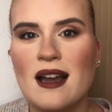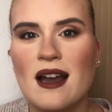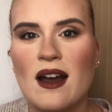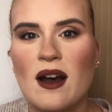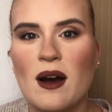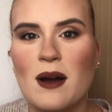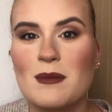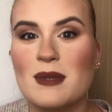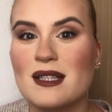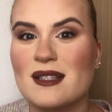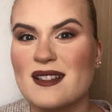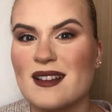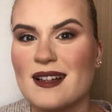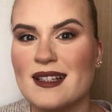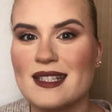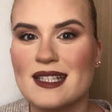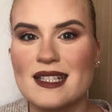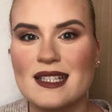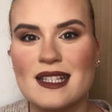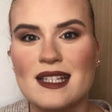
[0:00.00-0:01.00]
I'm
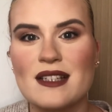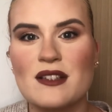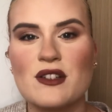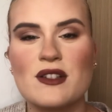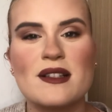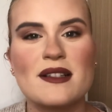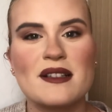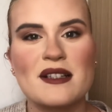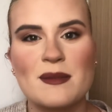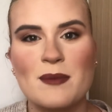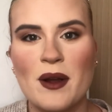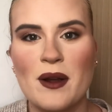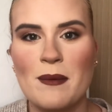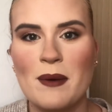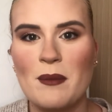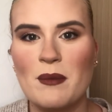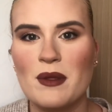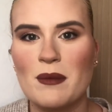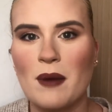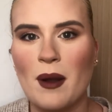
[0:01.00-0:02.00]
excited to just experiment
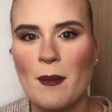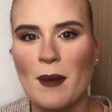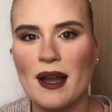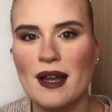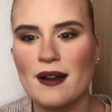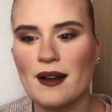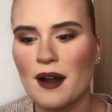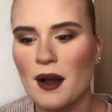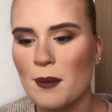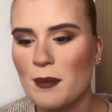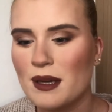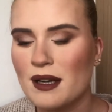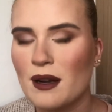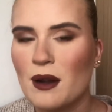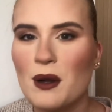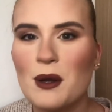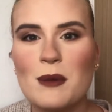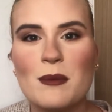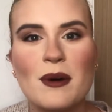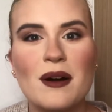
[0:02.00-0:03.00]
with my makeup, and I
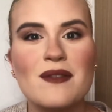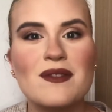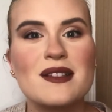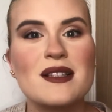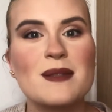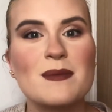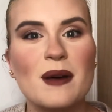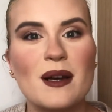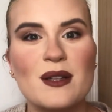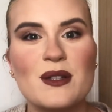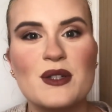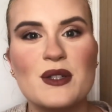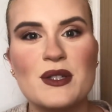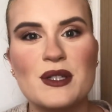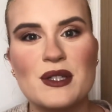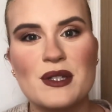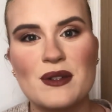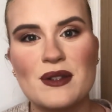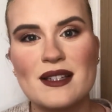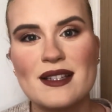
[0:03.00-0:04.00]
hope I've inspired you to
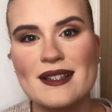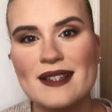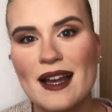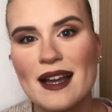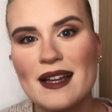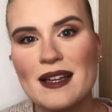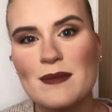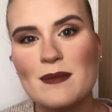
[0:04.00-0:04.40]
do the same.